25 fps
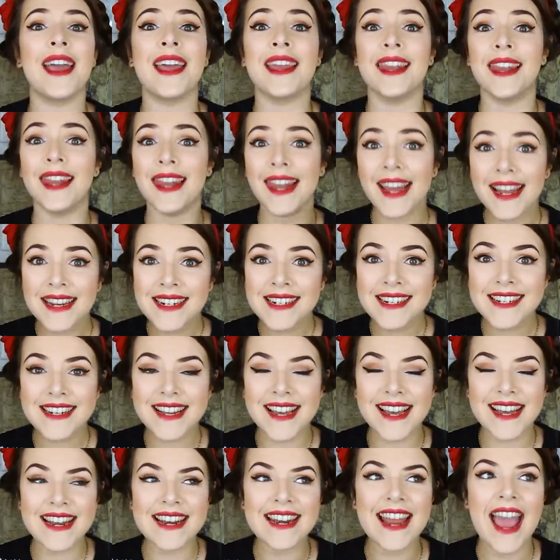in
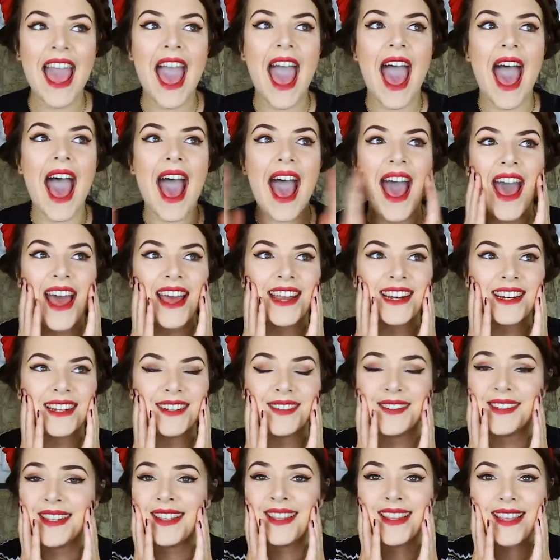London, and
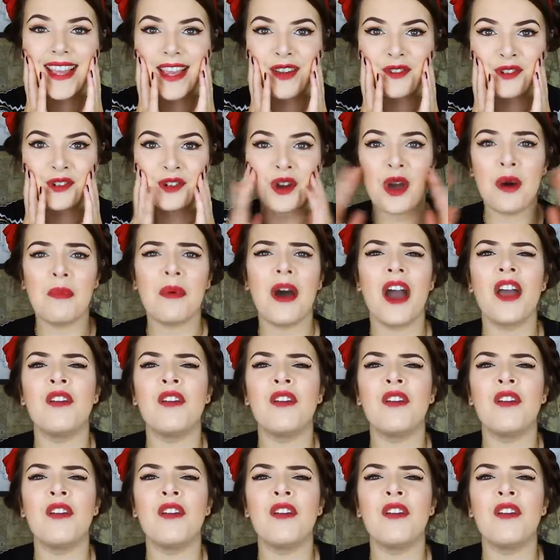it was in the gift shop.